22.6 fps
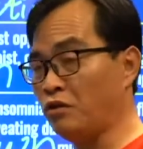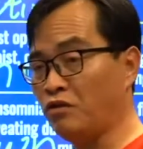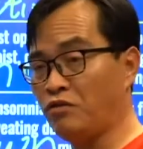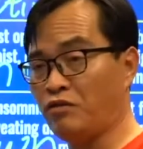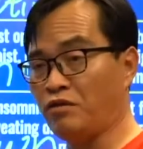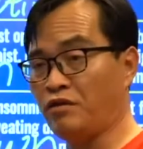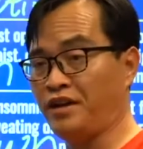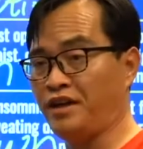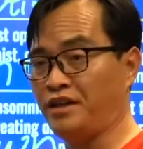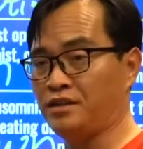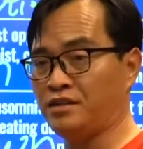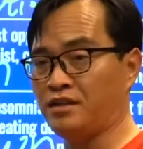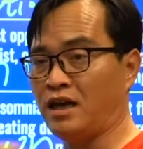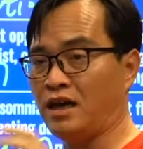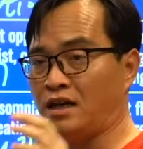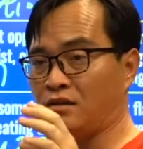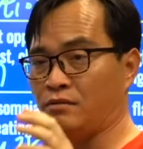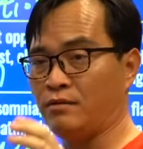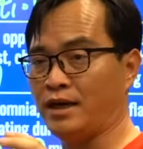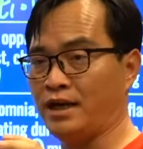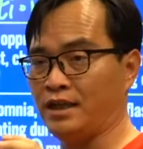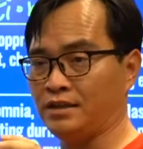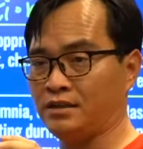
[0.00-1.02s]
it.
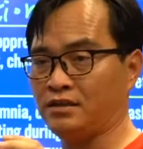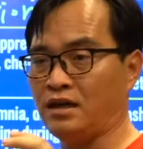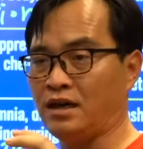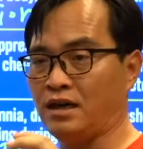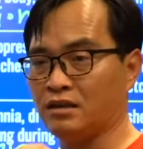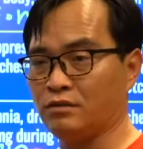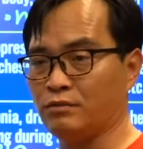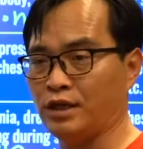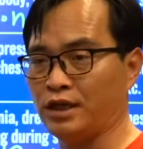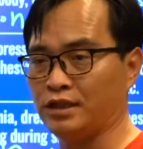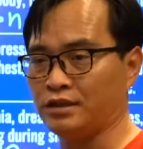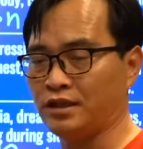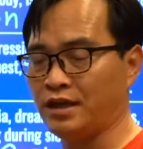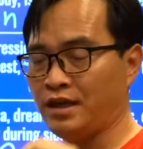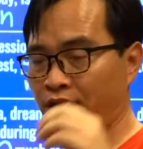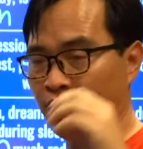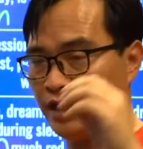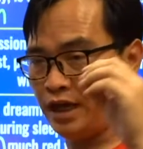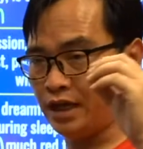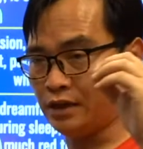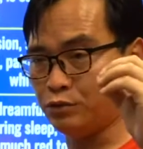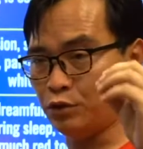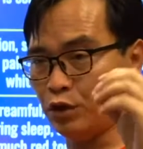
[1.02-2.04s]
Otherwise
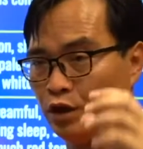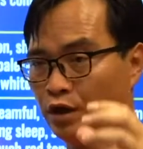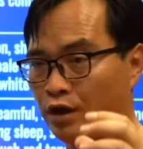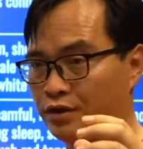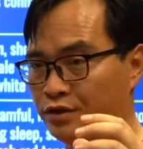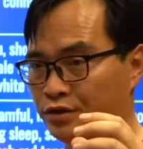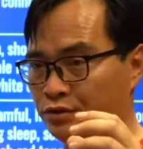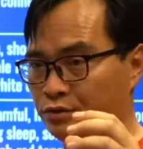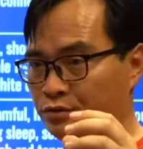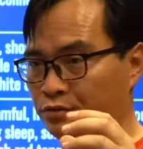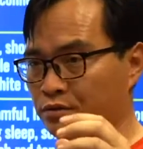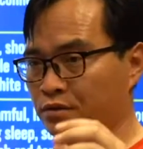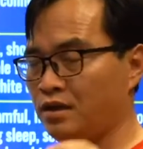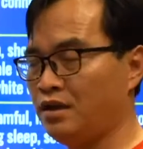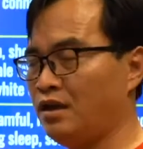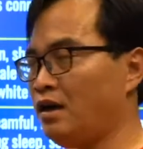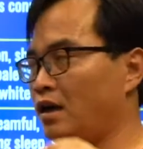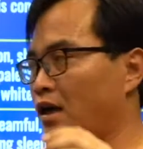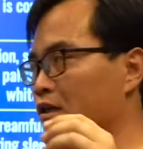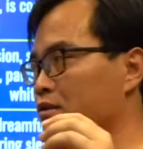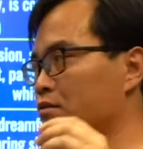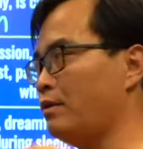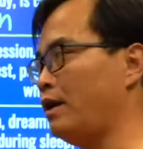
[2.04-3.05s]
it will hurt you.
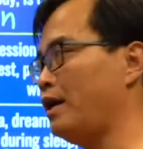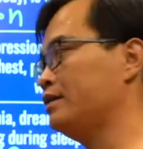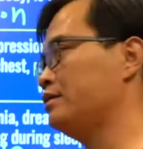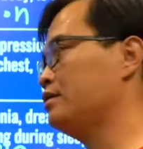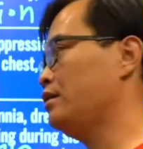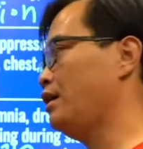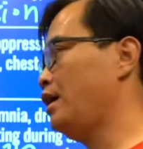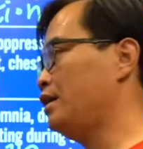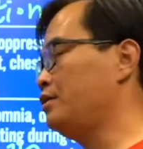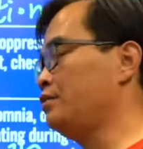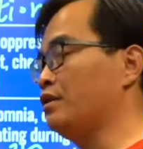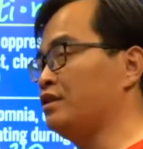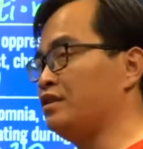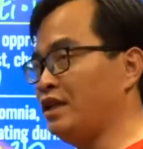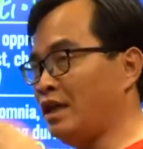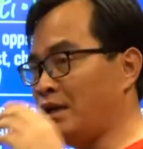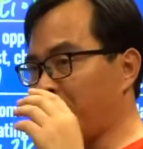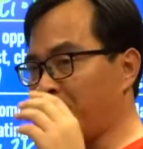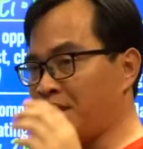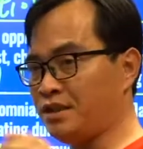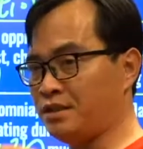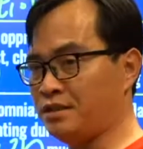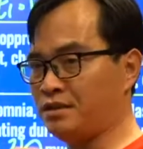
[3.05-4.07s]
Otherwise it will
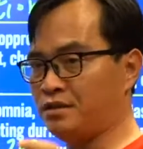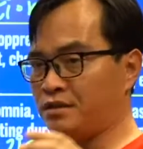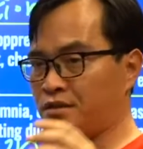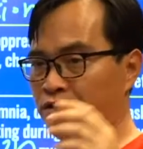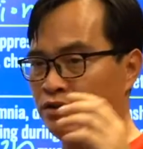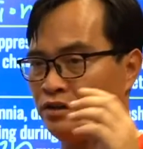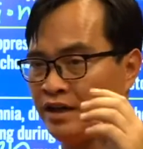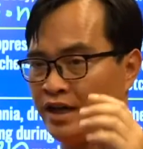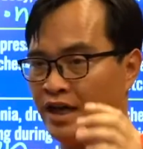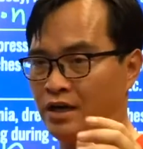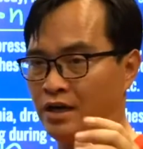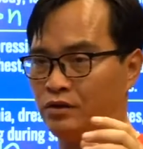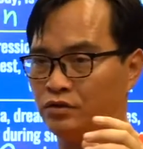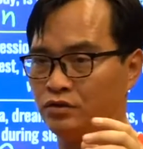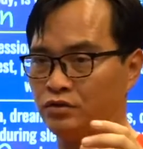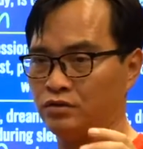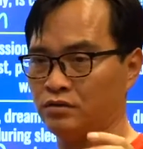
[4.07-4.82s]
damage your health.